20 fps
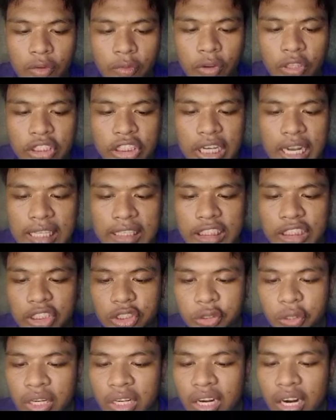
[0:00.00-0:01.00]
which has
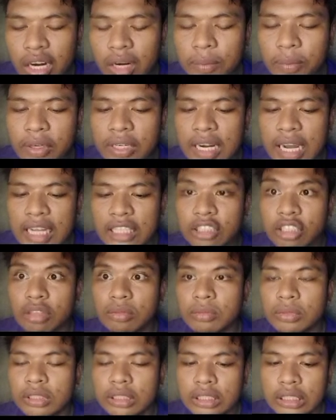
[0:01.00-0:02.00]
three carbon
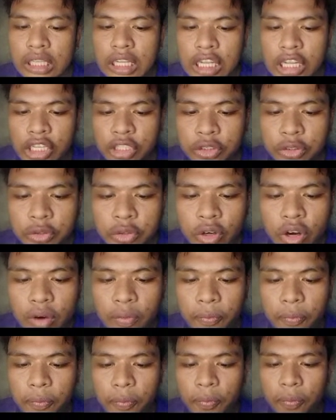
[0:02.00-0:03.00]
atoms, two
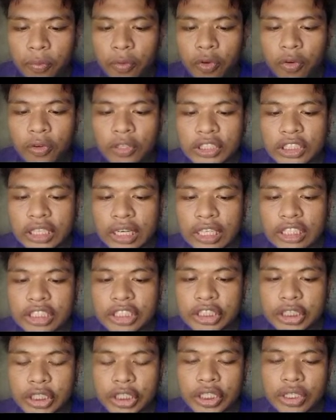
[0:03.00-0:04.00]
of which are
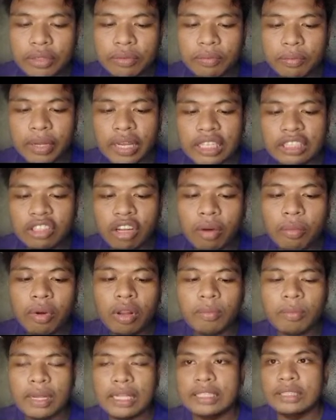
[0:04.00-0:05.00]
joined by a
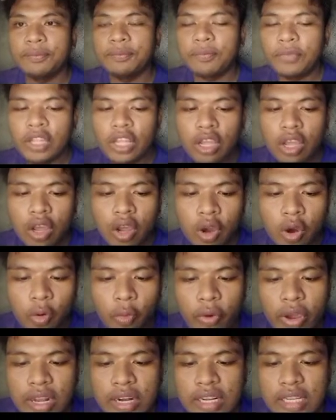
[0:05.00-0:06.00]
double bond.
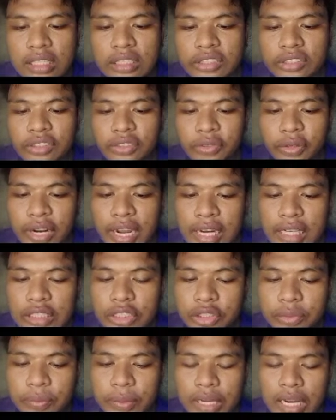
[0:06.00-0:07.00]
When it
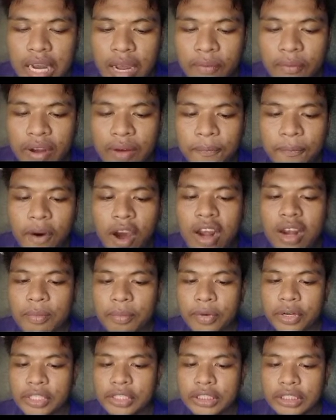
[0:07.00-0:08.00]
reacts to become a
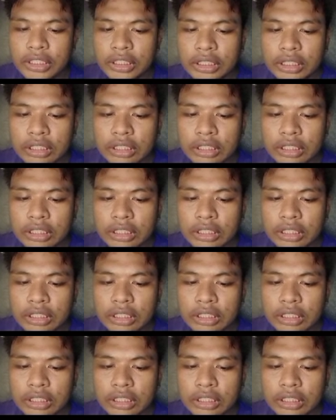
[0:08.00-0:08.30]
polymerizes,